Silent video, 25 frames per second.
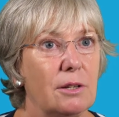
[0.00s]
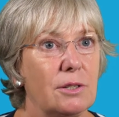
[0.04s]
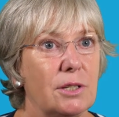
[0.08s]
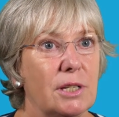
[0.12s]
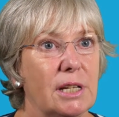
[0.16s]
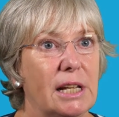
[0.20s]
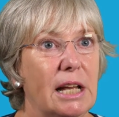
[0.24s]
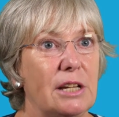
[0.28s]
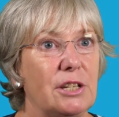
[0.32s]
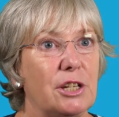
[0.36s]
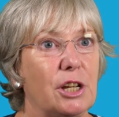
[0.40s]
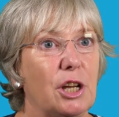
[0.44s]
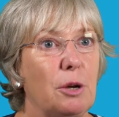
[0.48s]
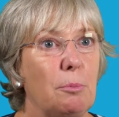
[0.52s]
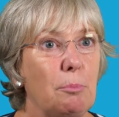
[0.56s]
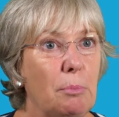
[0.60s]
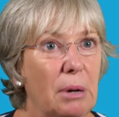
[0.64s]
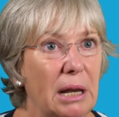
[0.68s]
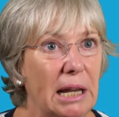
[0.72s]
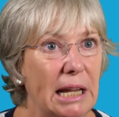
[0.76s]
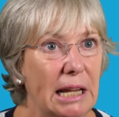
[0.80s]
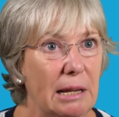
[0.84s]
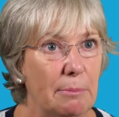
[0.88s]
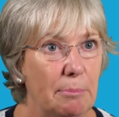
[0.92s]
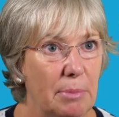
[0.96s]
to get a
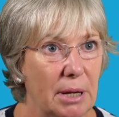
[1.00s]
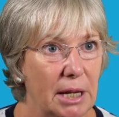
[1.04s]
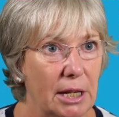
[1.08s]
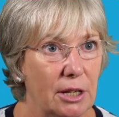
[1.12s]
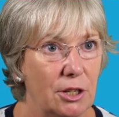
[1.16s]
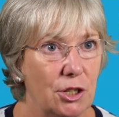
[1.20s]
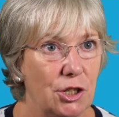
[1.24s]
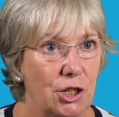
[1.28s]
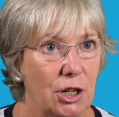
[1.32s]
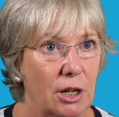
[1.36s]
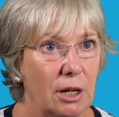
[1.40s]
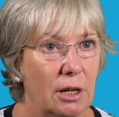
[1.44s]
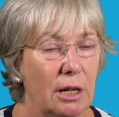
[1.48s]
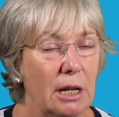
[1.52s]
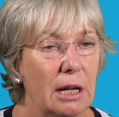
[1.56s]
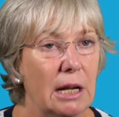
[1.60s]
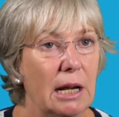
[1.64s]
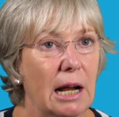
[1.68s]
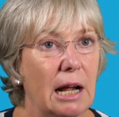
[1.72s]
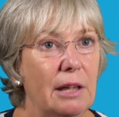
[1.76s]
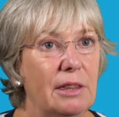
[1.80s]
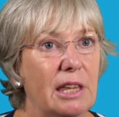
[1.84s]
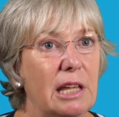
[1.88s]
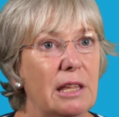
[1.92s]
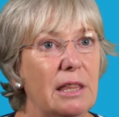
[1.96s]
complete picture,
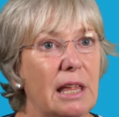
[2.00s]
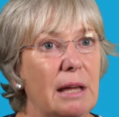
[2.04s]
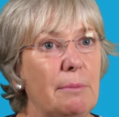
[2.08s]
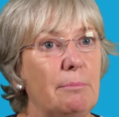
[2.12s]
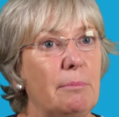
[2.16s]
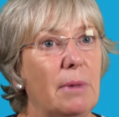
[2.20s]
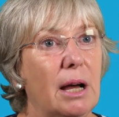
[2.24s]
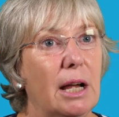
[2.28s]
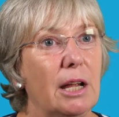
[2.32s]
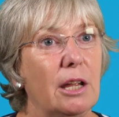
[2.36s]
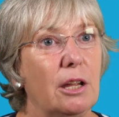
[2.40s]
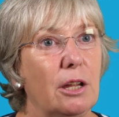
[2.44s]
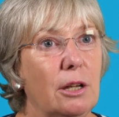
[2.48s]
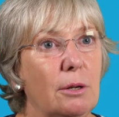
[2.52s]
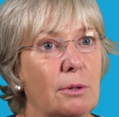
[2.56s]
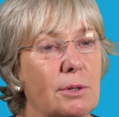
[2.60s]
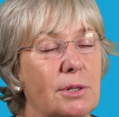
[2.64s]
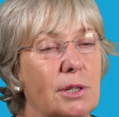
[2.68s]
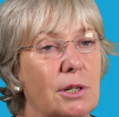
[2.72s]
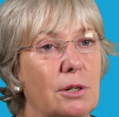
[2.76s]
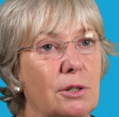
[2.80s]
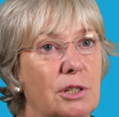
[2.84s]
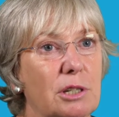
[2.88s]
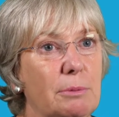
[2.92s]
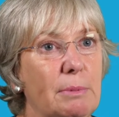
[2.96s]
and they then might use
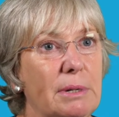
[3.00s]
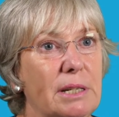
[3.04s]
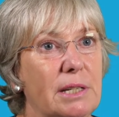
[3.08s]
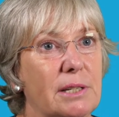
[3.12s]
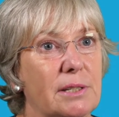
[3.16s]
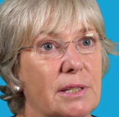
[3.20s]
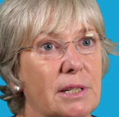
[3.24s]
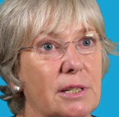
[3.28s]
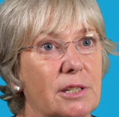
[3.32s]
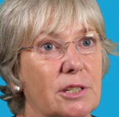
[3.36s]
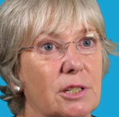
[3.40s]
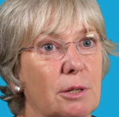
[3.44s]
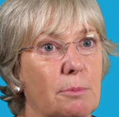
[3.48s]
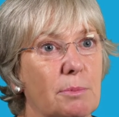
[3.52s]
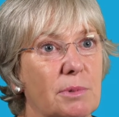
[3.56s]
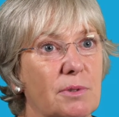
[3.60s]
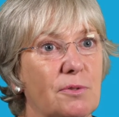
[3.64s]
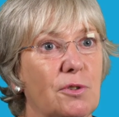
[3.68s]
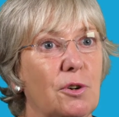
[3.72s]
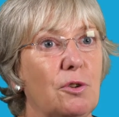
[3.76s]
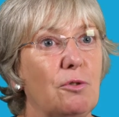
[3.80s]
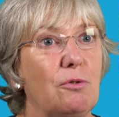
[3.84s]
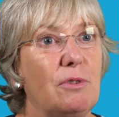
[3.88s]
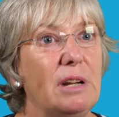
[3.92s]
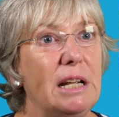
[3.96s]
the automated systems
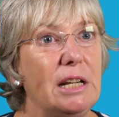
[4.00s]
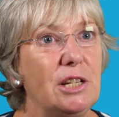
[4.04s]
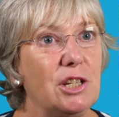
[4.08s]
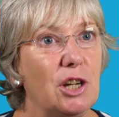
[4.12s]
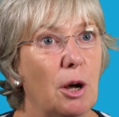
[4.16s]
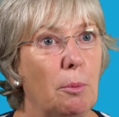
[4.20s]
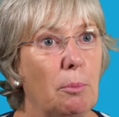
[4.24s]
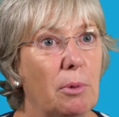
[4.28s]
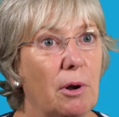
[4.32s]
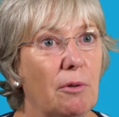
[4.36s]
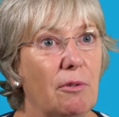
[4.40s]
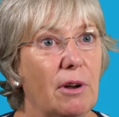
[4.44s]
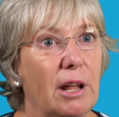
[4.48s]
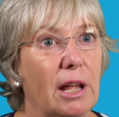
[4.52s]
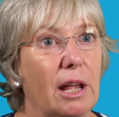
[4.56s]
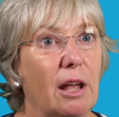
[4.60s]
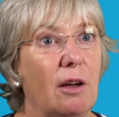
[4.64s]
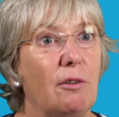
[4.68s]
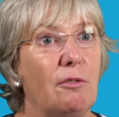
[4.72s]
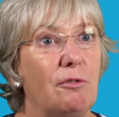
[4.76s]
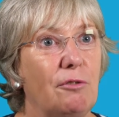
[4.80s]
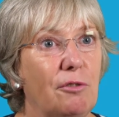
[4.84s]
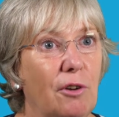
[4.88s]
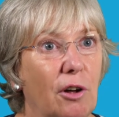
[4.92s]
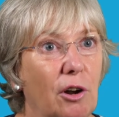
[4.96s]
for re-Dopplering
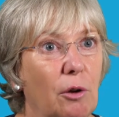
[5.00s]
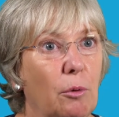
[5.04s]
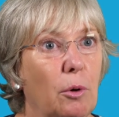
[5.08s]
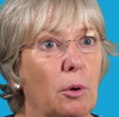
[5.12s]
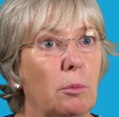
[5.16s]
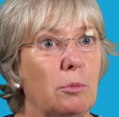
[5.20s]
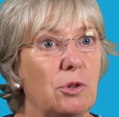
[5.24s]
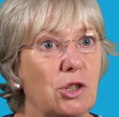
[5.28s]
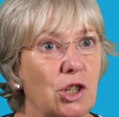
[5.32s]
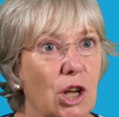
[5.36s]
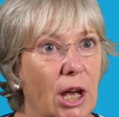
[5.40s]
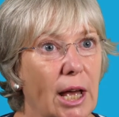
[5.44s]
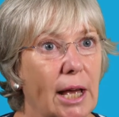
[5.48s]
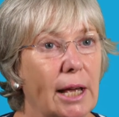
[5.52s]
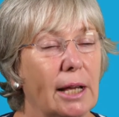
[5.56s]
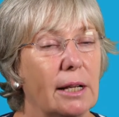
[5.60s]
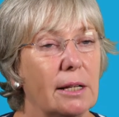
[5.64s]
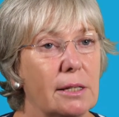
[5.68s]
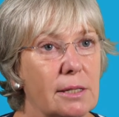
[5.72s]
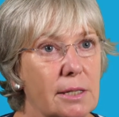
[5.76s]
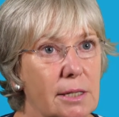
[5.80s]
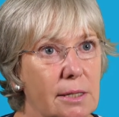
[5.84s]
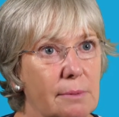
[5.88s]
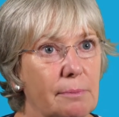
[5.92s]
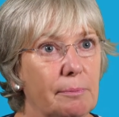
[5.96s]
and follow-up
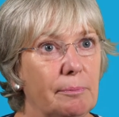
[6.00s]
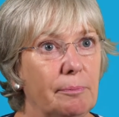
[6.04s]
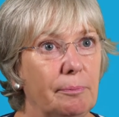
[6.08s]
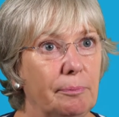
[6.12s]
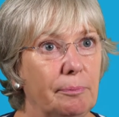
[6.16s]
checks.